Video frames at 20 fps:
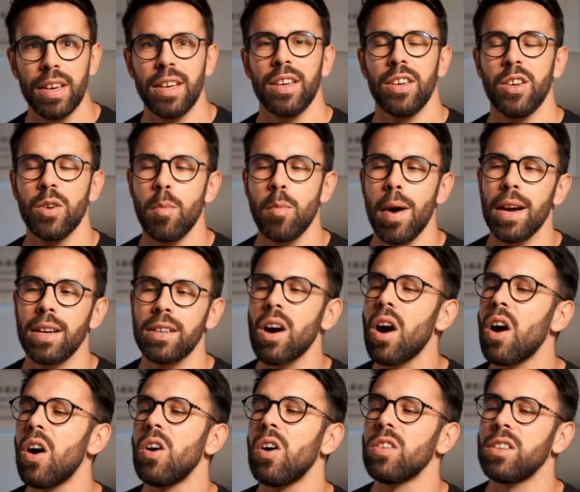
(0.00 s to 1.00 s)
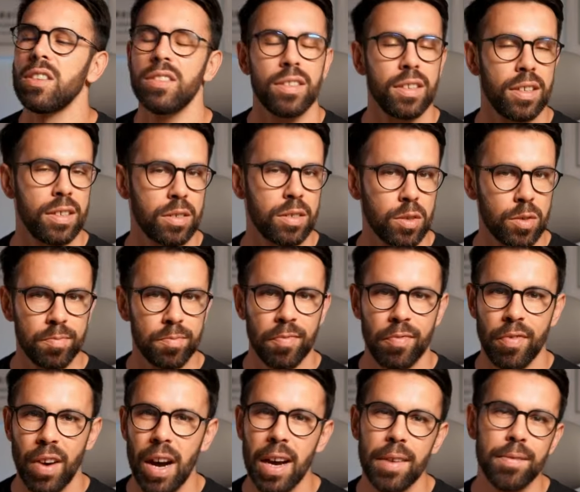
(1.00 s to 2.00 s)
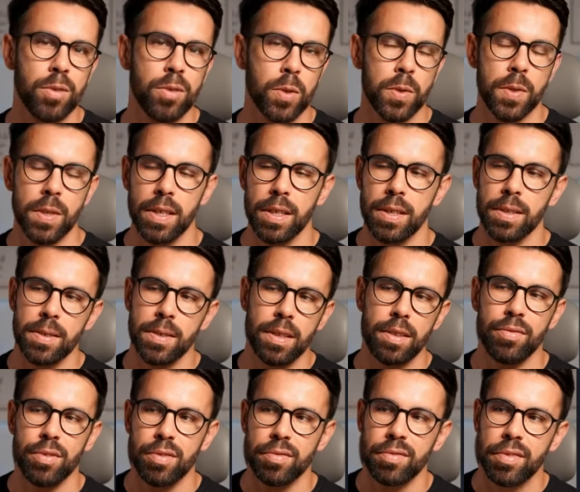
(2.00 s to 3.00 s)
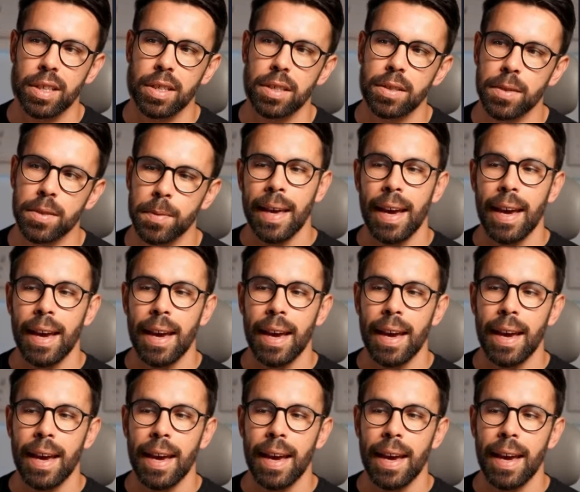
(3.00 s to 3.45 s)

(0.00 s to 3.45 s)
you might only touch 5 to 6 different files.